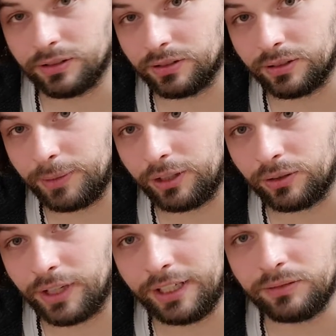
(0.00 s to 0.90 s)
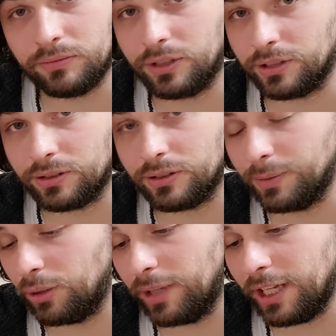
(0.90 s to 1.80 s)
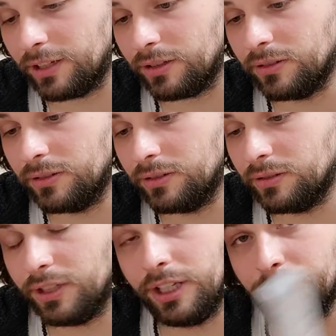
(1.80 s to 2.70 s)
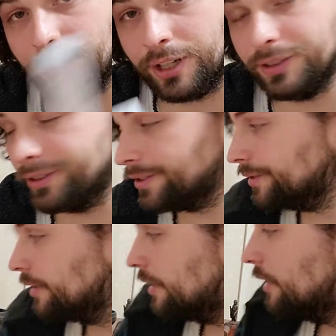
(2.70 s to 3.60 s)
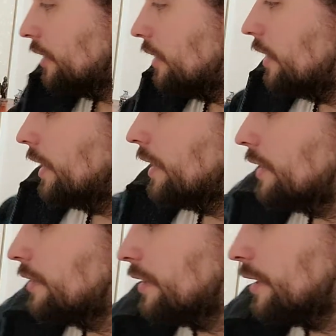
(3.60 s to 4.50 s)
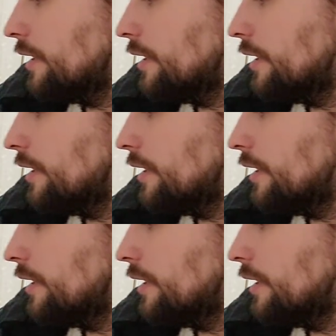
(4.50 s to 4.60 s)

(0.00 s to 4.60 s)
smell great, doesn't smell bad. It burns and